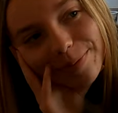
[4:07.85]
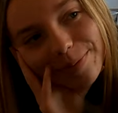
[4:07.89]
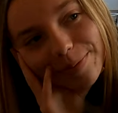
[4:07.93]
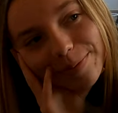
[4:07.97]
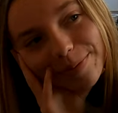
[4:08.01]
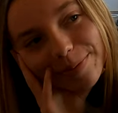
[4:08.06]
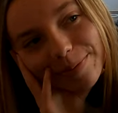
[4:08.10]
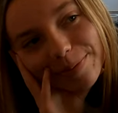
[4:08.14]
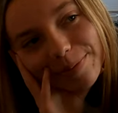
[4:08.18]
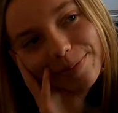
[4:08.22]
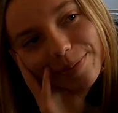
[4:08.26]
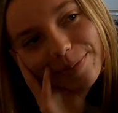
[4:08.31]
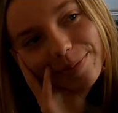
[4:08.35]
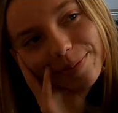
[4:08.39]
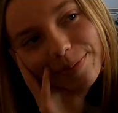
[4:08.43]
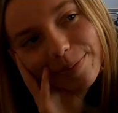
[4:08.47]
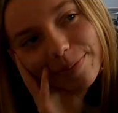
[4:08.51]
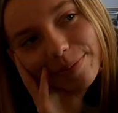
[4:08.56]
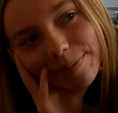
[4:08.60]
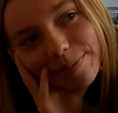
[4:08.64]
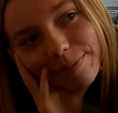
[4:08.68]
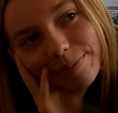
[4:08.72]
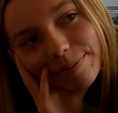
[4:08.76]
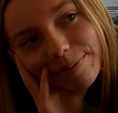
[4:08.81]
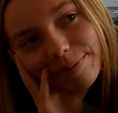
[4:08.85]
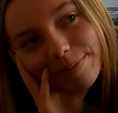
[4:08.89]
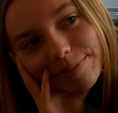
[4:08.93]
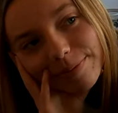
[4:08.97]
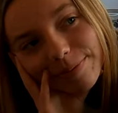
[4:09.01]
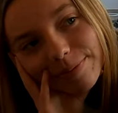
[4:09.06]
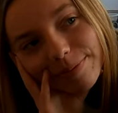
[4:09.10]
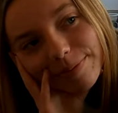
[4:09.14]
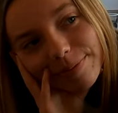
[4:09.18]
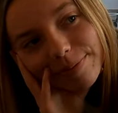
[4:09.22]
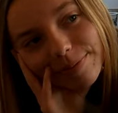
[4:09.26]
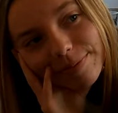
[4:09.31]

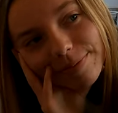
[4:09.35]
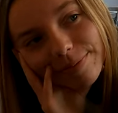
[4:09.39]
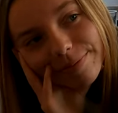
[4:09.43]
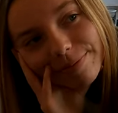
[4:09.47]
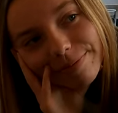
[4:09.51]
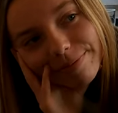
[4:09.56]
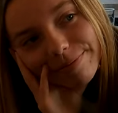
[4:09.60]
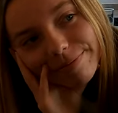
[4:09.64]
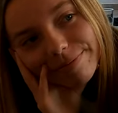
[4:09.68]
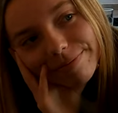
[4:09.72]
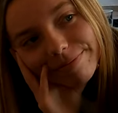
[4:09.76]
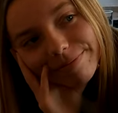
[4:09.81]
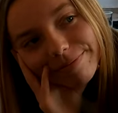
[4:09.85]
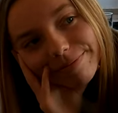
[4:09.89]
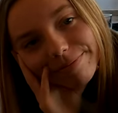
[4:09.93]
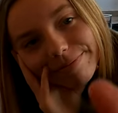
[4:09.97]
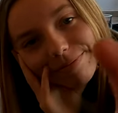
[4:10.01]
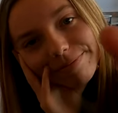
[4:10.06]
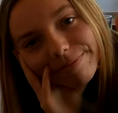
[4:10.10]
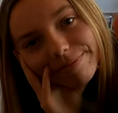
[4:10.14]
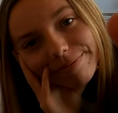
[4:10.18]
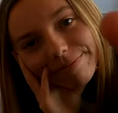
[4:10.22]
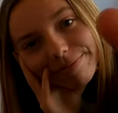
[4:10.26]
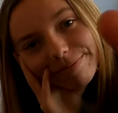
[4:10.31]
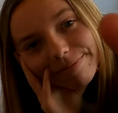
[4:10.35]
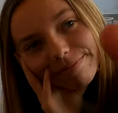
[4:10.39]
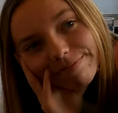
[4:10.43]
The person shown says nothing.